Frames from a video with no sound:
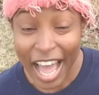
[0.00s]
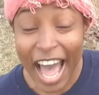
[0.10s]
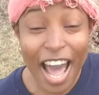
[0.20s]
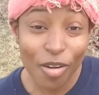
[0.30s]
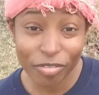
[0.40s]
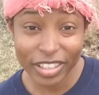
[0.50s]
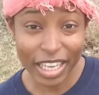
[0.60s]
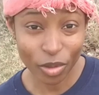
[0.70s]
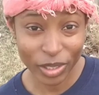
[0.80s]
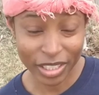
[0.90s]
I don't feel
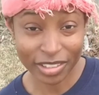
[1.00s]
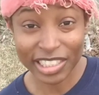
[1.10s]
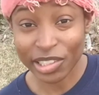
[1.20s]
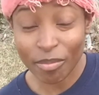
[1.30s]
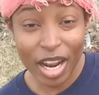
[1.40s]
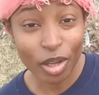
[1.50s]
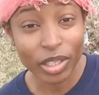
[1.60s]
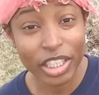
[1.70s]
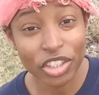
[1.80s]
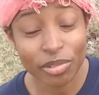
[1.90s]
like quitting, so I'm not going
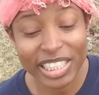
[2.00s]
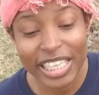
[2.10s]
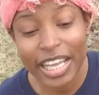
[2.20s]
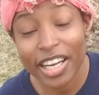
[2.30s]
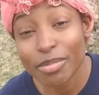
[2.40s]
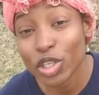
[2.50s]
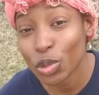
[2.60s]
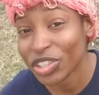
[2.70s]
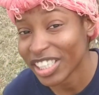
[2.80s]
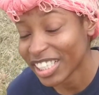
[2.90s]
to let you. Stand up
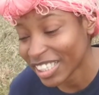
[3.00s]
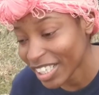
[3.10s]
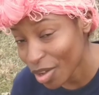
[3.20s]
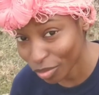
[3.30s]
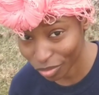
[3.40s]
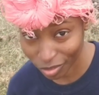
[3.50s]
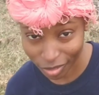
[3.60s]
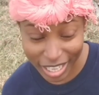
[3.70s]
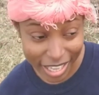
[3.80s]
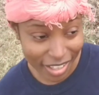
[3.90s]
to yourself,
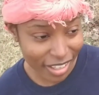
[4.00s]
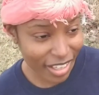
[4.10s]
okay?